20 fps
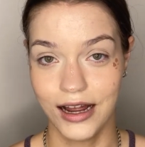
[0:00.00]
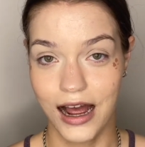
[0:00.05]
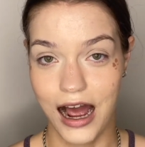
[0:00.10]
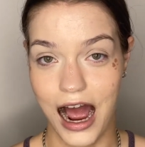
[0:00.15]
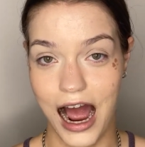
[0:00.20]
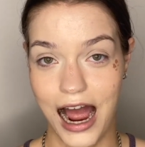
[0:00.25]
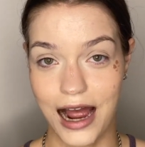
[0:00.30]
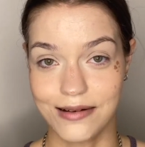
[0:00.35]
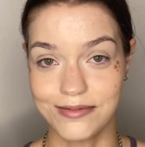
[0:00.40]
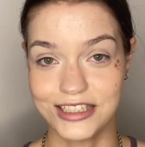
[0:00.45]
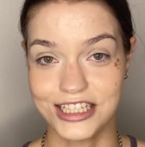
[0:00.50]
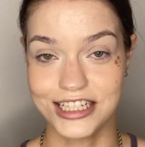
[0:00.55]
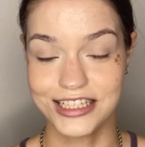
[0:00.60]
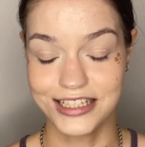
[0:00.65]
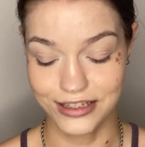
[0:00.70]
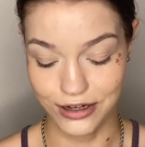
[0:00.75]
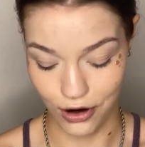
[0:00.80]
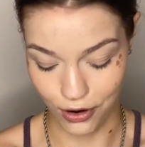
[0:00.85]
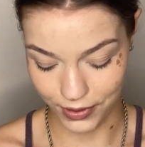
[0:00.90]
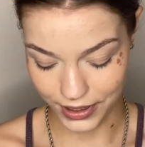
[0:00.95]
I'm
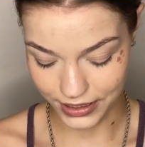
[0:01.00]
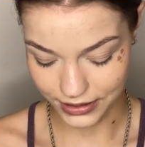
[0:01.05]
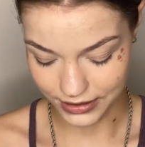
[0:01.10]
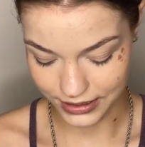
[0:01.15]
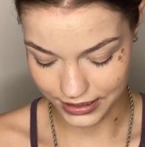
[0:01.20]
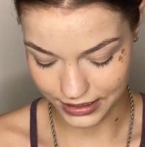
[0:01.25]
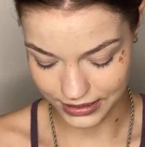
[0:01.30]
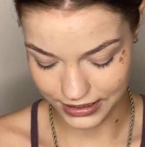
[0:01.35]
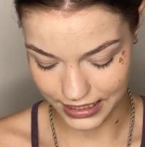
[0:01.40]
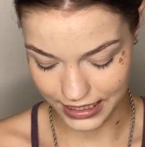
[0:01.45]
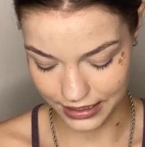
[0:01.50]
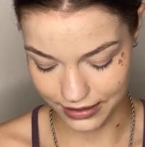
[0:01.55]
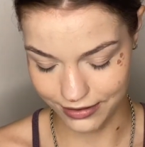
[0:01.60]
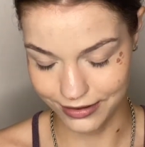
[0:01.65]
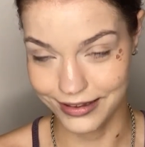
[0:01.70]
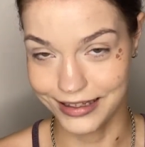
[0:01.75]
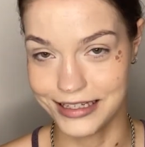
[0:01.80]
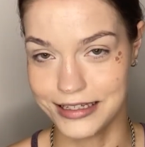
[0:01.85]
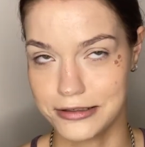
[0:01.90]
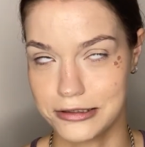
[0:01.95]
just going to take
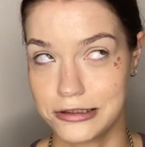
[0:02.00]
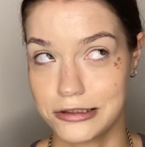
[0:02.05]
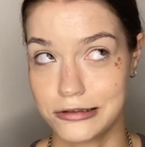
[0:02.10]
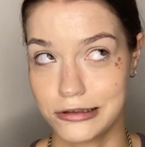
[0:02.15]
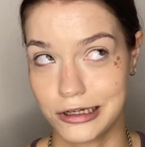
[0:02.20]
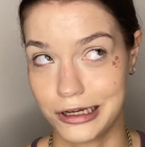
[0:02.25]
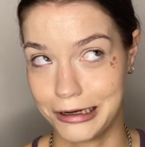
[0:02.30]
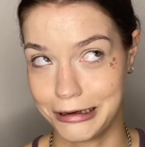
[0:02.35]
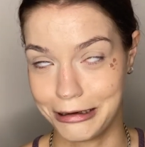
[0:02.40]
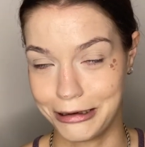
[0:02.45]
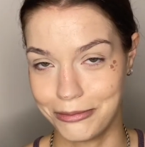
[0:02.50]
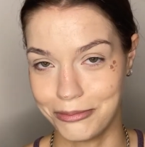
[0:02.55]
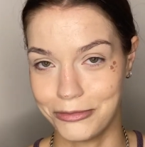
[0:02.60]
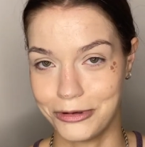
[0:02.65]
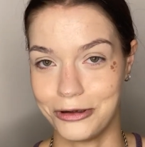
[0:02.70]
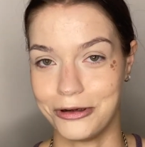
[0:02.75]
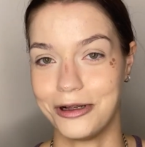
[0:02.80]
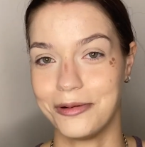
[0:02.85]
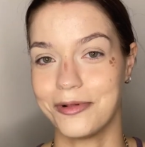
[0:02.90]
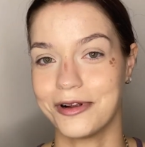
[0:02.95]
this same
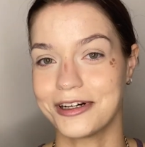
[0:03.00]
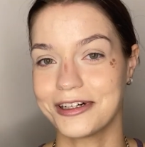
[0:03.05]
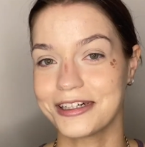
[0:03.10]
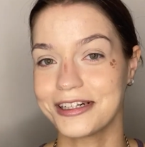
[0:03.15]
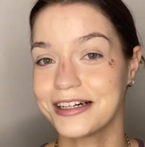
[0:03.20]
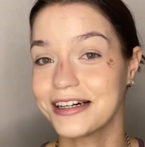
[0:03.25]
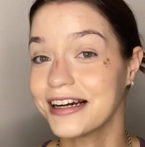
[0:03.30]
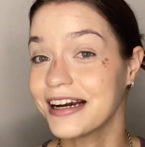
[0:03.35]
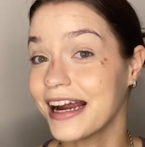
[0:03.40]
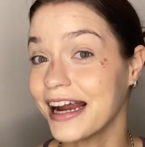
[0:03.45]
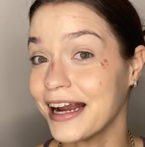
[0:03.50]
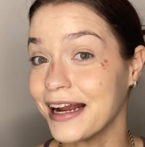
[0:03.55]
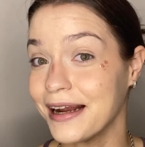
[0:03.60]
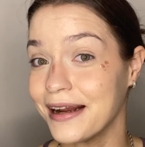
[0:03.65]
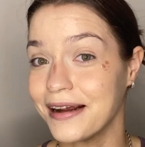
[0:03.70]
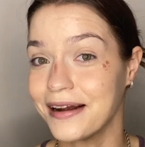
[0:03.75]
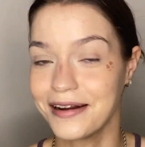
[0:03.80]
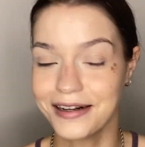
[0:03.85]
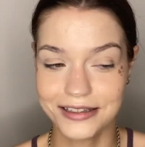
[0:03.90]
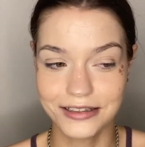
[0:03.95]
beauty blender
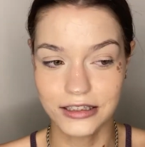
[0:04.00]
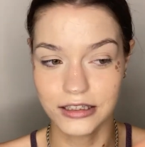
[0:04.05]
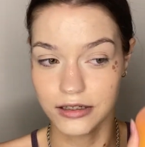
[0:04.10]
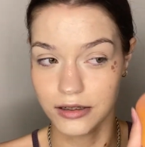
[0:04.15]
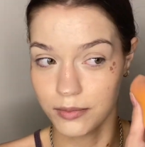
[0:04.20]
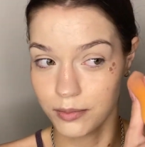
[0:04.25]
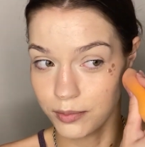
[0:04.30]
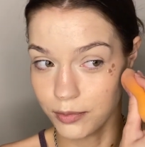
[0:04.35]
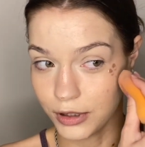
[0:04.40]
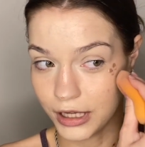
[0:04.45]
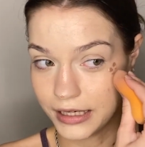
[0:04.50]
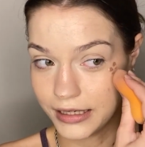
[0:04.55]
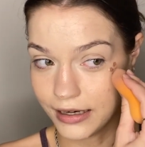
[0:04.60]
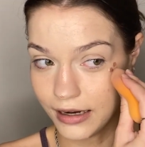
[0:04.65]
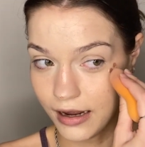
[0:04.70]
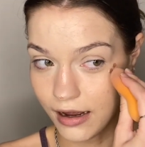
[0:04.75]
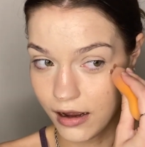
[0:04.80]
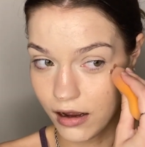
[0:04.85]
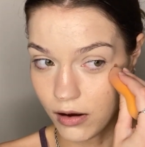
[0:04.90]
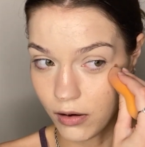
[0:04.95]
and blend
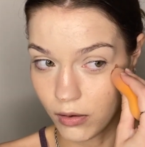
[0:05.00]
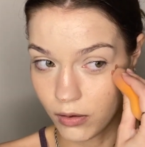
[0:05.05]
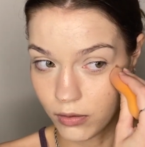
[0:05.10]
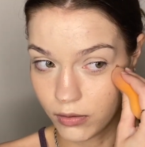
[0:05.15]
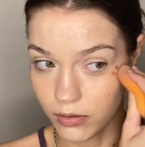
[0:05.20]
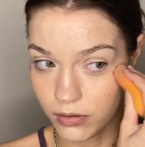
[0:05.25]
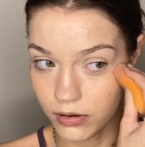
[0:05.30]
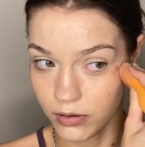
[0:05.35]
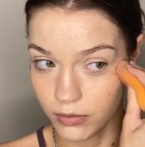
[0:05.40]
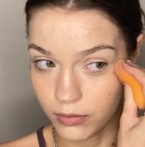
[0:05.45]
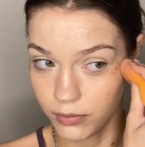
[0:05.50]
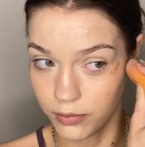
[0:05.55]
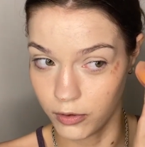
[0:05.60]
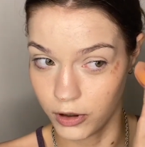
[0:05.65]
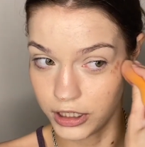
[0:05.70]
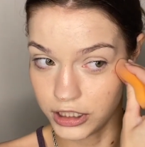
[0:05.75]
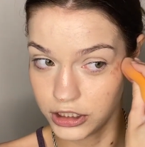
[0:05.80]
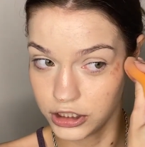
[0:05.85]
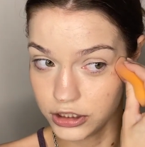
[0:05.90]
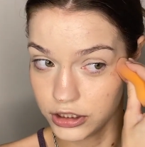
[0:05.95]
it out,
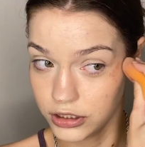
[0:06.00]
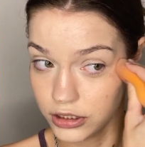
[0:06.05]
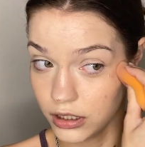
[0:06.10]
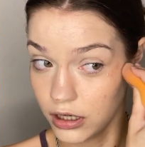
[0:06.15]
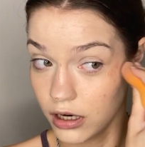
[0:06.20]
which,